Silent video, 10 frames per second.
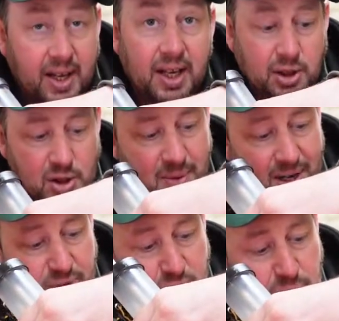It doesn't
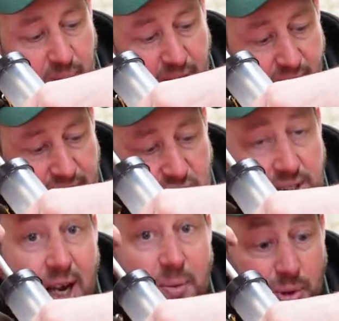matter if we spill it on this
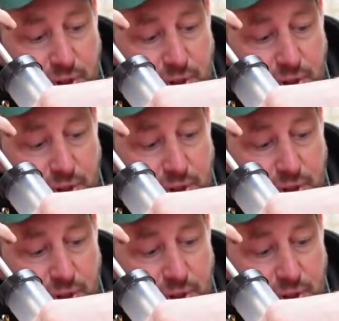table.